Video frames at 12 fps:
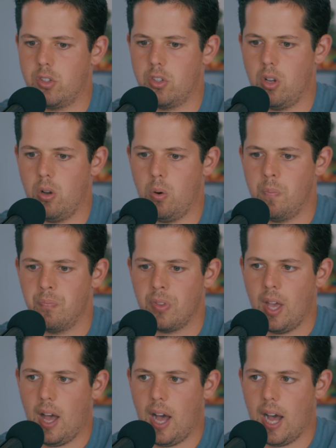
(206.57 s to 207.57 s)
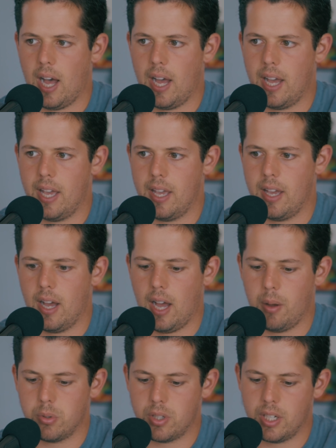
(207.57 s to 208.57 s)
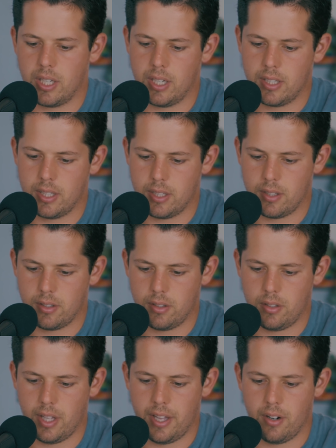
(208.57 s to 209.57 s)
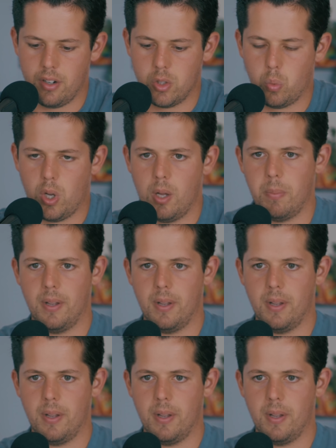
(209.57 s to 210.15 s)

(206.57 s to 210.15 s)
So I I was going to get into this a little later as well,